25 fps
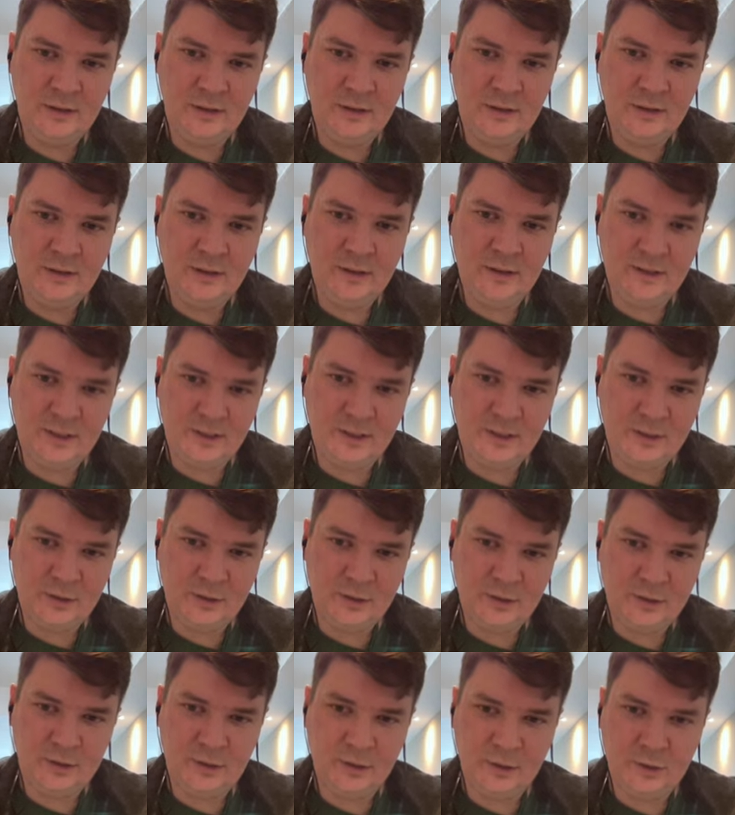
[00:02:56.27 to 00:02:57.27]
and I
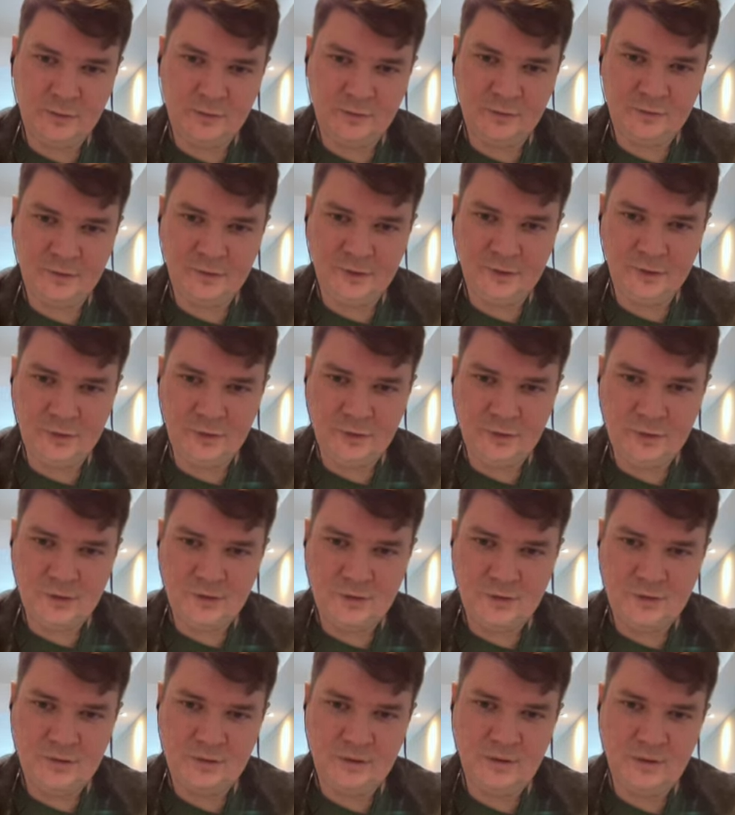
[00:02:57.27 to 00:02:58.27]
got a lot of views.
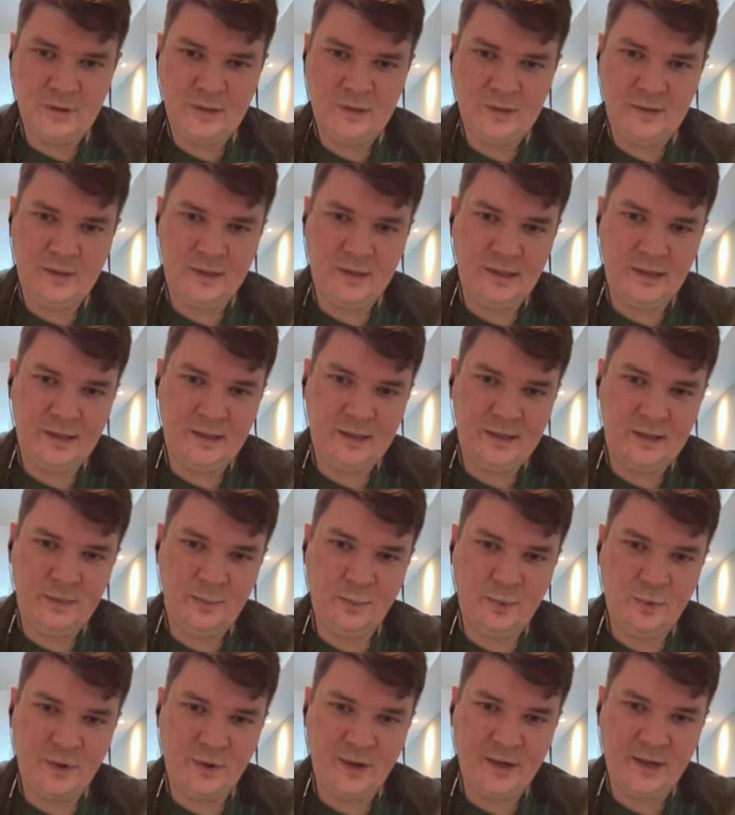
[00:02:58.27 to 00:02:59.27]
Then I had a
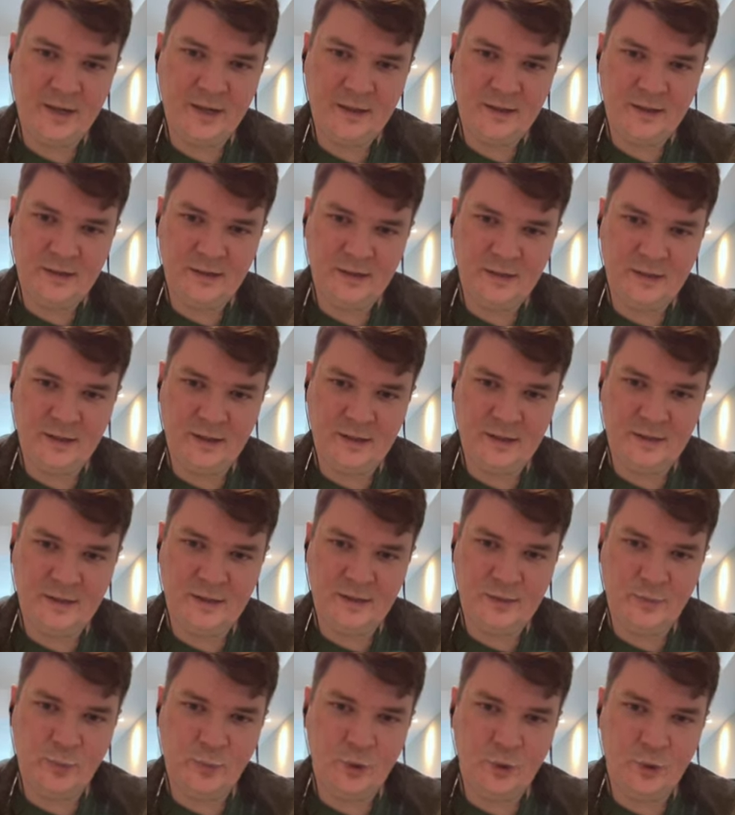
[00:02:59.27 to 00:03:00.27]
break and
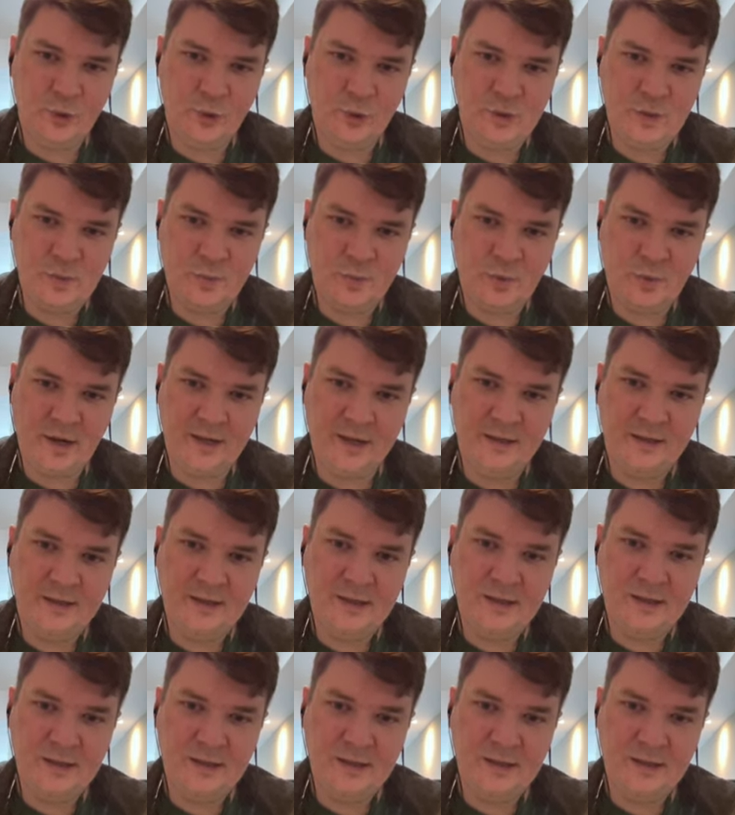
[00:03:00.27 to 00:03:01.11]
there were no spikes